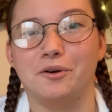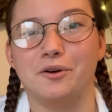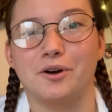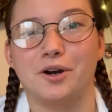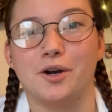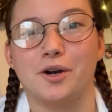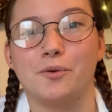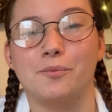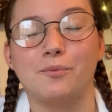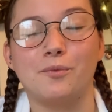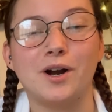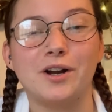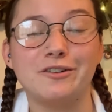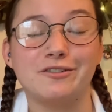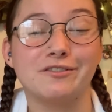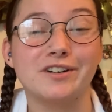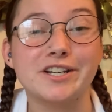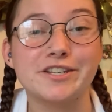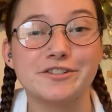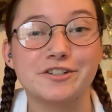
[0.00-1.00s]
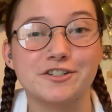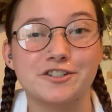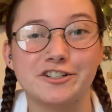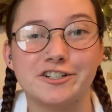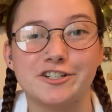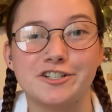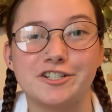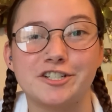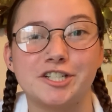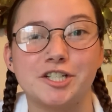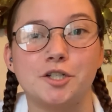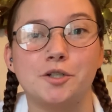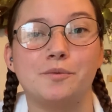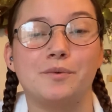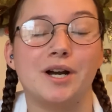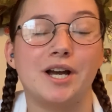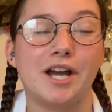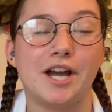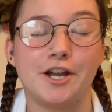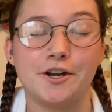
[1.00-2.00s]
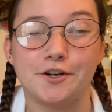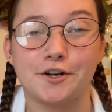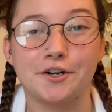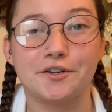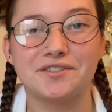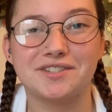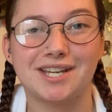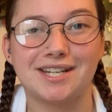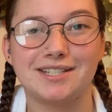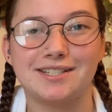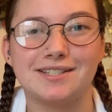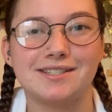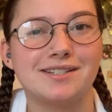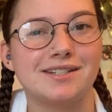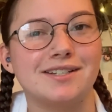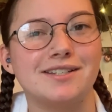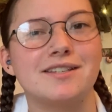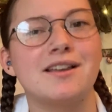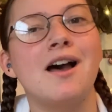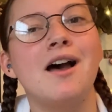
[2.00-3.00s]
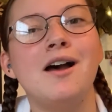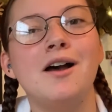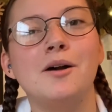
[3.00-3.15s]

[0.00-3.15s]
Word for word: or what researchers do, what a neuroscientist is,